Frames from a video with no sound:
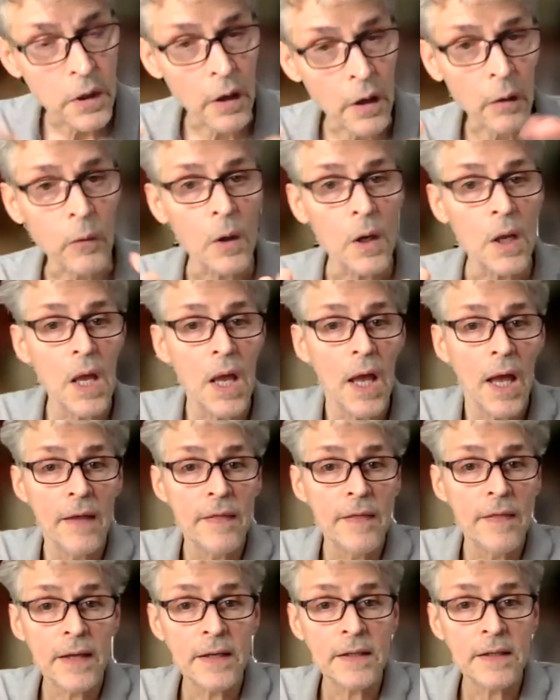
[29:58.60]
know,
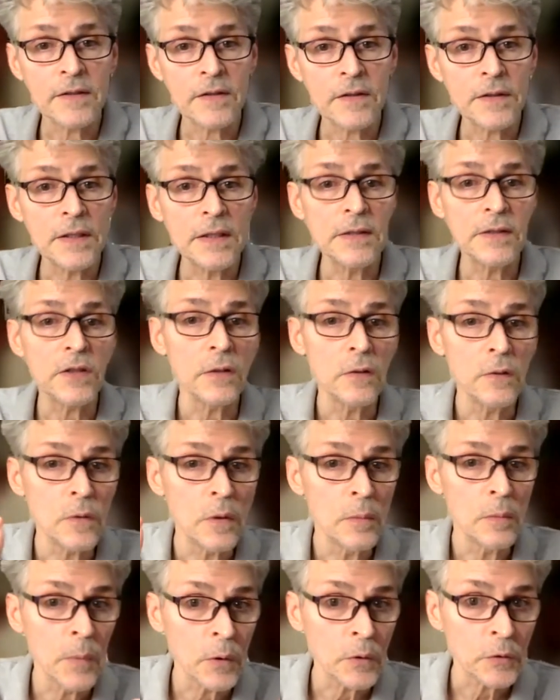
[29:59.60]
and then it's teaching you
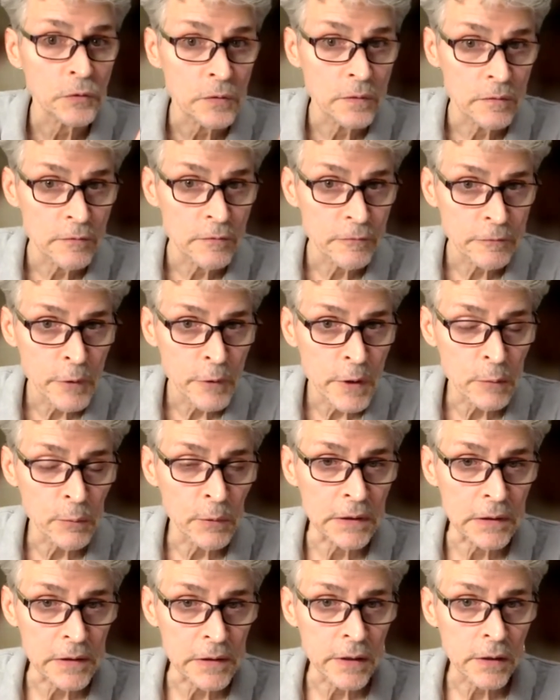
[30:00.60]
the most
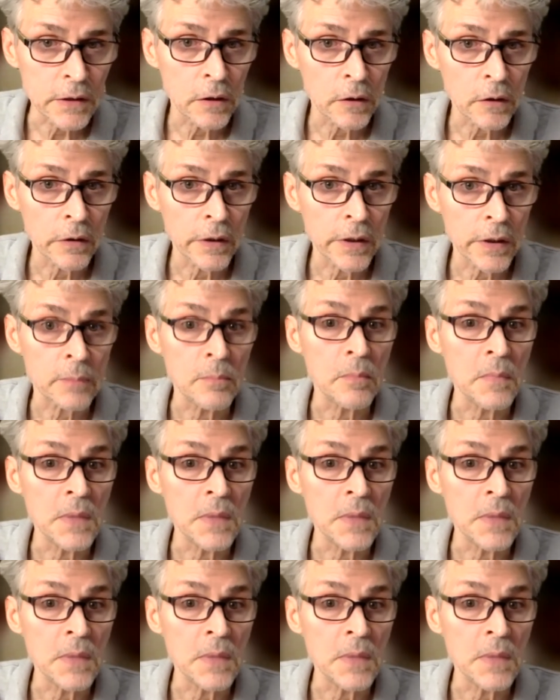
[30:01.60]
frequently occurring